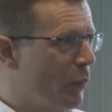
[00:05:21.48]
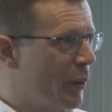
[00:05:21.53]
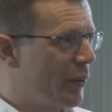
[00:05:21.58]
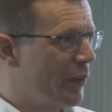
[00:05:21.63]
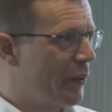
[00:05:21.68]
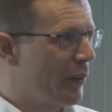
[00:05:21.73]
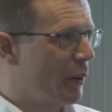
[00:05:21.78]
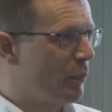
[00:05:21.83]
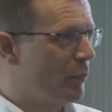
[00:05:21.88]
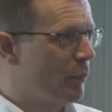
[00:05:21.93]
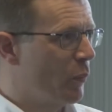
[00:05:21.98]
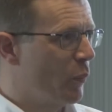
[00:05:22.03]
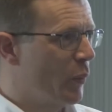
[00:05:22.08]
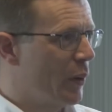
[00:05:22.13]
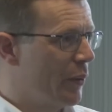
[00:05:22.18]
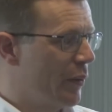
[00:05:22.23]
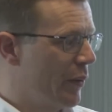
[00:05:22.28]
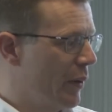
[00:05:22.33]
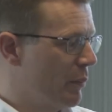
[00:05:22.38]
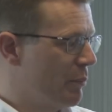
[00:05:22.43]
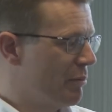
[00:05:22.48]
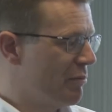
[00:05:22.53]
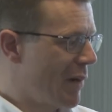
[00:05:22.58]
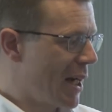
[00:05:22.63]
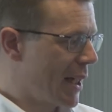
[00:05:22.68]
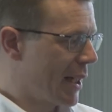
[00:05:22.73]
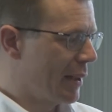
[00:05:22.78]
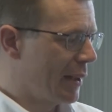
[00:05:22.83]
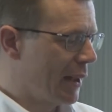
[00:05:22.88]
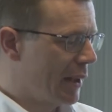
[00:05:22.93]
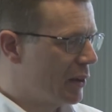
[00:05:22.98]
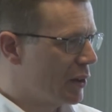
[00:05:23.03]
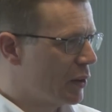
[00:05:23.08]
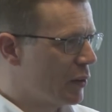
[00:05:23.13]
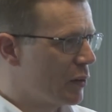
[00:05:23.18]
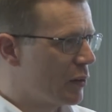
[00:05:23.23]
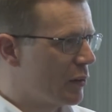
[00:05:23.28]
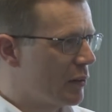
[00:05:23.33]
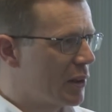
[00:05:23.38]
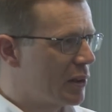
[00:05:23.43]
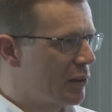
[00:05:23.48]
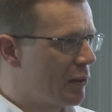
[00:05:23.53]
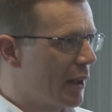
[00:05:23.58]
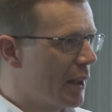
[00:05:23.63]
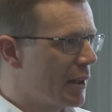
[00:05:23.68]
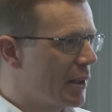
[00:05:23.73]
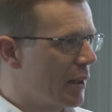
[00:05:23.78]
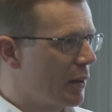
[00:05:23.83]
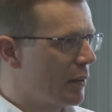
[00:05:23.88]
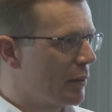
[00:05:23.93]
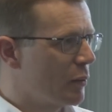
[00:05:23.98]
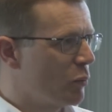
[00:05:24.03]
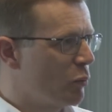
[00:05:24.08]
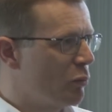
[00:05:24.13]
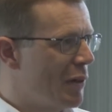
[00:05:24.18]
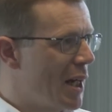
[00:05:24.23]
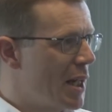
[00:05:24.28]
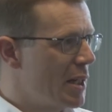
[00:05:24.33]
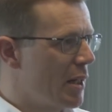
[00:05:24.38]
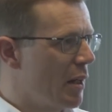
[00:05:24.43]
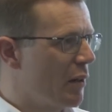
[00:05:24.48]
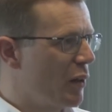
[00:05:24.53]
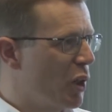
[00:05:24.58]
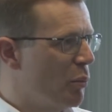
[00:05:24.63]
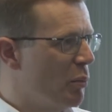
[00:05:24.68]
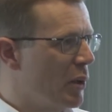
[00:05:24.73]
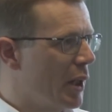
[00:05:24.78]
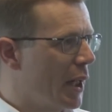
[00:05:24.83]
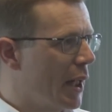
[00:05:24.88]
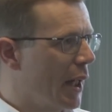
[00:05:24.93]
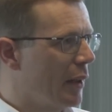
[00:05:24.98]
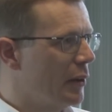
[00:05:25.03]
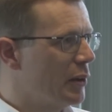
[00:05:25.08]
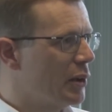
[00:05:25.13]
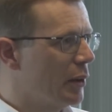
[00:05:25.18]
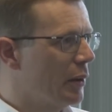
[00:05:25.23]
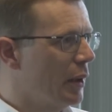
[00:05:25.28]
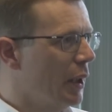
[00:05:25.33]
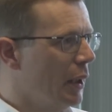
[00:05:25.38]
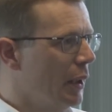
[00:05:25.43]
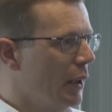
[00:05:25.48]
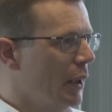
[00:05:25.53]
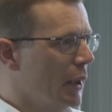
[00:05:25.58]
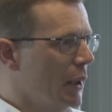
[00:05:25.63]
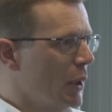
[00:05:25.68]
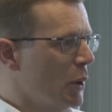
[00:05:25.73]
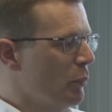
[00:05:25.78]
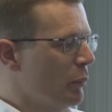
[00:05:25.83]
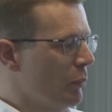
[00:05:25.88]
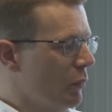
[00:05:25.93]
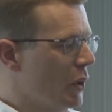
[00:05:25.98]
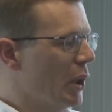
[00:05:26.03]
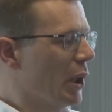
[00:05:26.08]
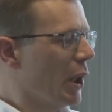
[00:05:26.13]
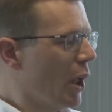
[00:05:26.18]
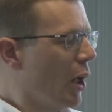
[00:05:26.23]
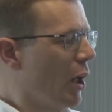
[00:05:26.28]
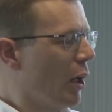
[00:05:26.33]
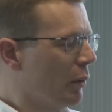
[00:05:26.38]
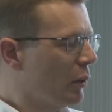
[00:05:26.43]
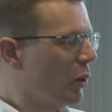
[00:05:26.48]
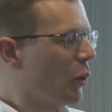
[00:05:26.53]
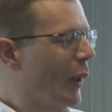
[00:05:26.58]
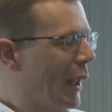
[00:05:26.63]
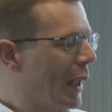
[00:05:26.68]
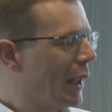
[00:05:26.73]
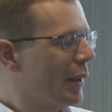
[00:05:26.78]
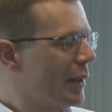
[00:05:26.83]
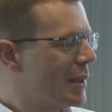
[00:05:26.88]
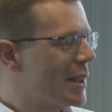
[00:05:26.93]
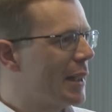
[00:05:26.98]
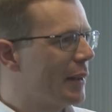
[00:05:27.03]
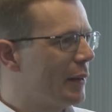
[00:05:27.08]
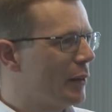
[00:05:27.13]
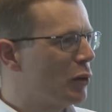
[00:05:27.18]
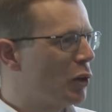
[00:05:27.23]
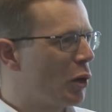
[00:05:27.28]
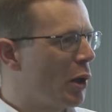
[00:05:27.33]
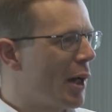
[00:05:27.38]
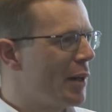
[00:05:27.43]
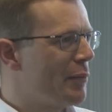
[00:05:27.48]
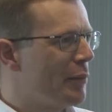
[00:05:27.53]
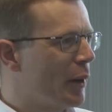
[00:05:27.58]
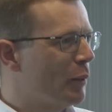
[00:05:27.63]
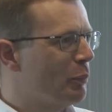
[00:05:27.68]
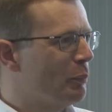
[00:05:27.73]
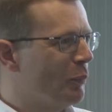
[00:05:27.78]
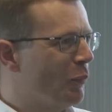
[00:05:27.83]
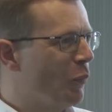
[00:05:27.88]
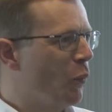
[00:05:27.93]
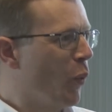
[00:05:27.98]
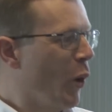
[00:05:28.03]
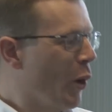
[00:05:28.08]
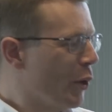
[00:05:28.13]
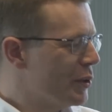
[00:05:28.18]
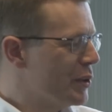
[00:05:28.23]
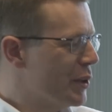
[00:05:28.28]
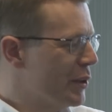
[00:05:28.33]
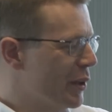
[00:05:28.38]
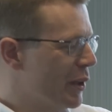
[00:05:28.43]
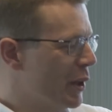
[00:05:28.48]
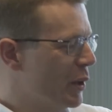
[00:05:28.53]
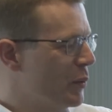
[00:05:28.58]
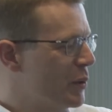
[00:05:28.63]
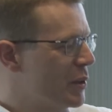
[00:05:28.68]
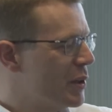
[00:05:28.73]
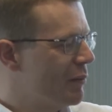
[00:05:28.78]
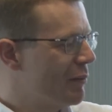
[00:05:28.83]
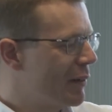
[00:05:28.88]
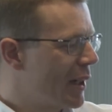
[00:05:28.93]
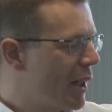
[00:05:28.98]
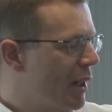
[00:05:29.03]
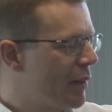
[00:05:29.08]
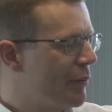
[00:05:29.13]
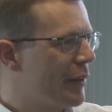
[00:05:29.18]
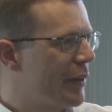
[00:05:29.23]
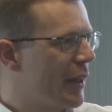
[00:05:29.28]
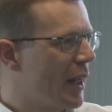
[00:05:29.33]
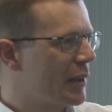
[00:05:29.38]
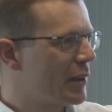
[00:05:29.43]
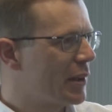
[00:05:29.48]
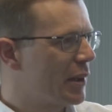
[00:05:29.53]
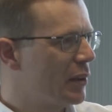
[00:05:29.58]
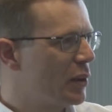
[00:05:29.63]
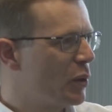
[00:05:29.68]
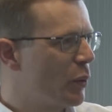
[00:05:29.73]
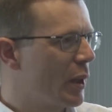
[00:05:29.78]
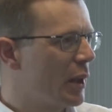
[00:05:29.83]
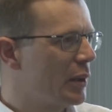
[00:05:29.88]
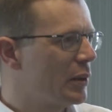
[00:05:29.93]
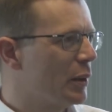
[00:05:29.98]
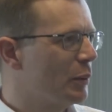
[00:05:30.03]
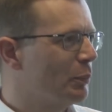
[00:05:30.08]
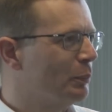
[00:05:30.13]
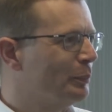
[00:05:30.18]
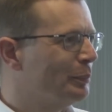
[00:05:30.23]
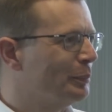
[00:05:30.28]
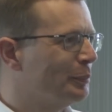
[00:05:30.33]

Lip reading: with the regulations restricting radio communication, you can't quickly tell the driver what to do to recover that situation.